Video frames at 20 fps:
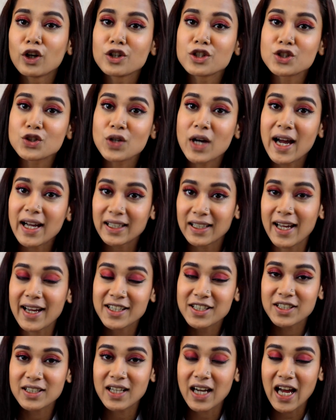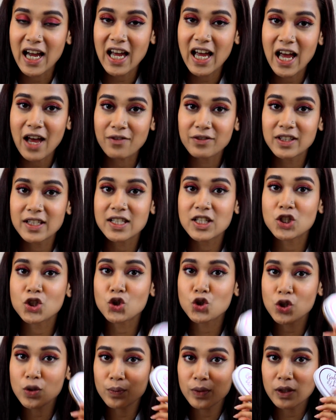on to highlighter, I have this
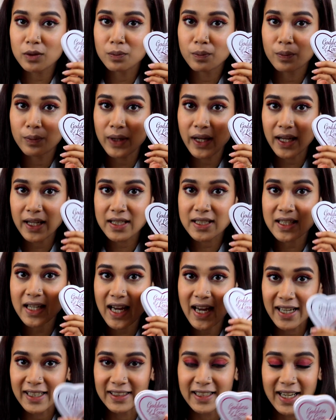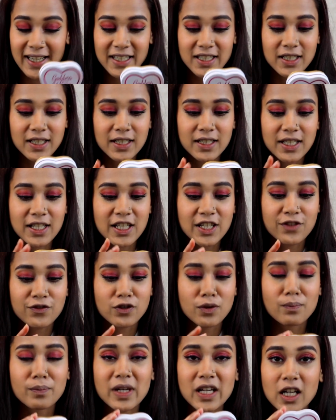triple baked highlighter. This is
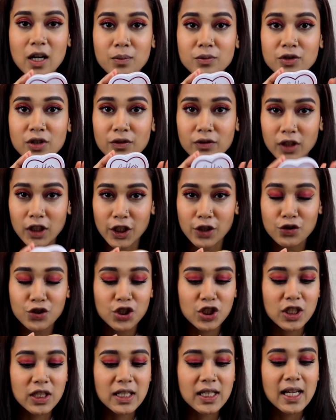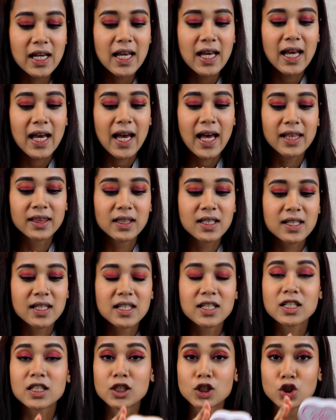from Makeup Revolution, and this
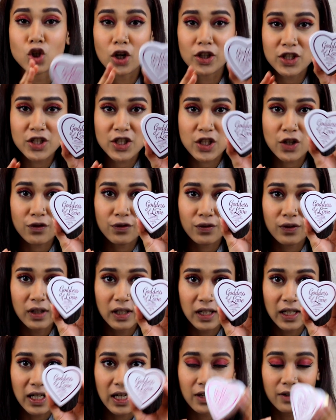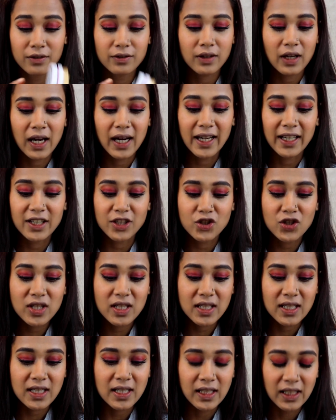is Goddess of Love. I
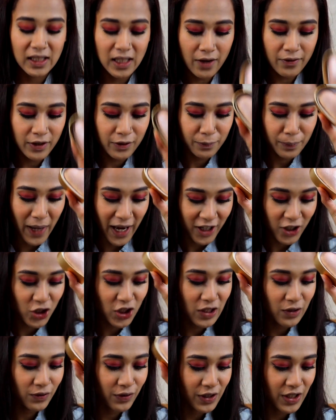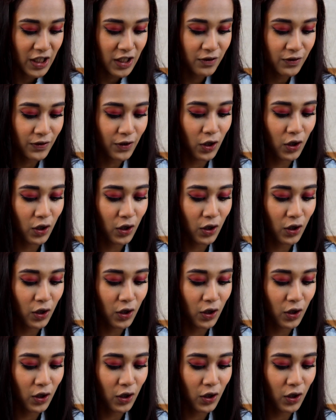just love the packaging first of